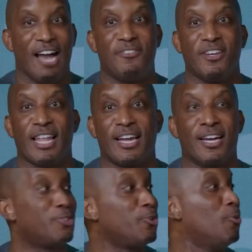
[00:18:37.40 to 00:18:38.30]
I feel like
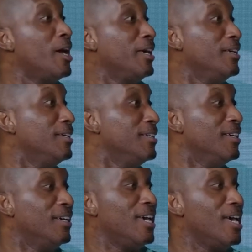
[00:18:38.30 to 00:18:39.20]
Country Wayne. Come
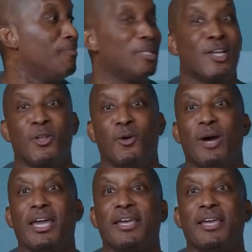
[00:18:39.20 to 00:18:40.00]
on. Help is on the way.